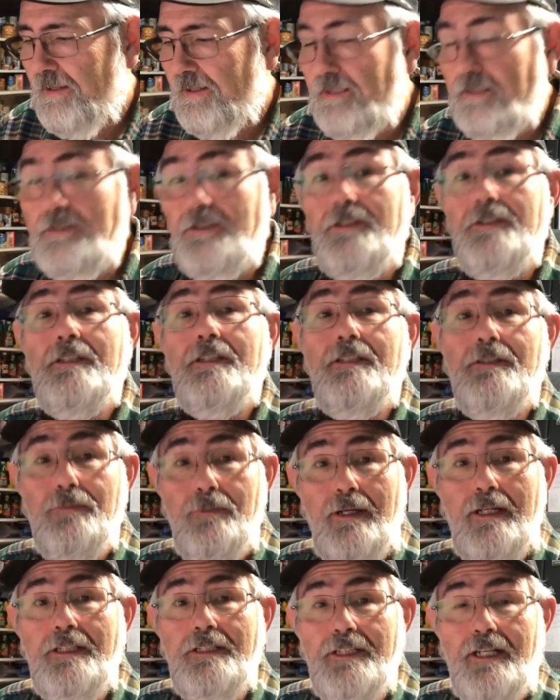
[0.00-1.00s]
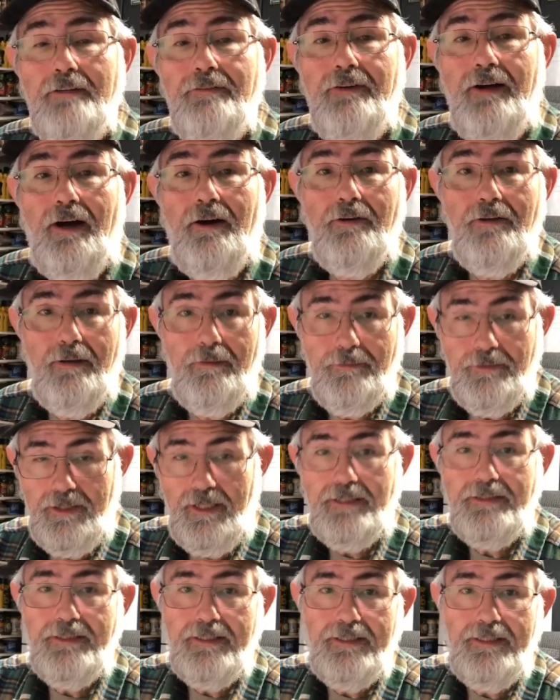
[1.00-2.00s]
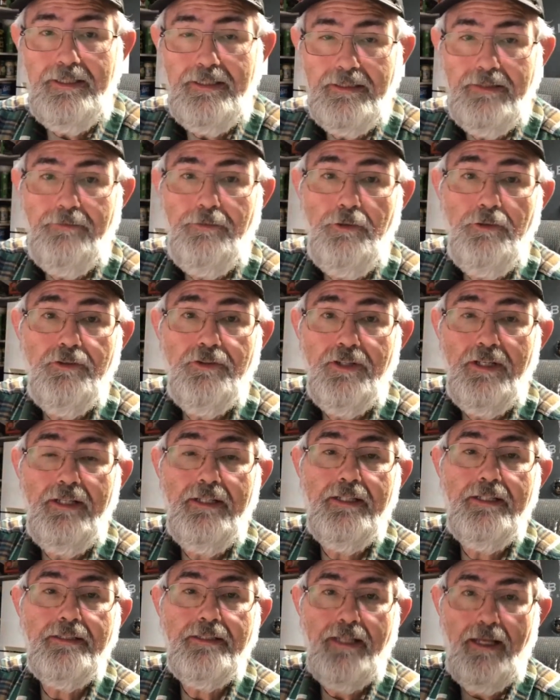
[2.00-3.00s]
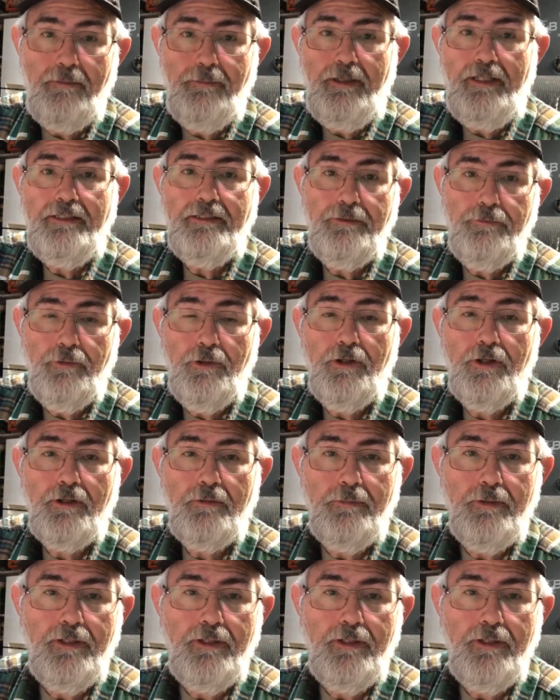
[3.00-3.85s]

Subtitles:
Because there's a switch I found. I'm testing this. If you see this, that means it worked.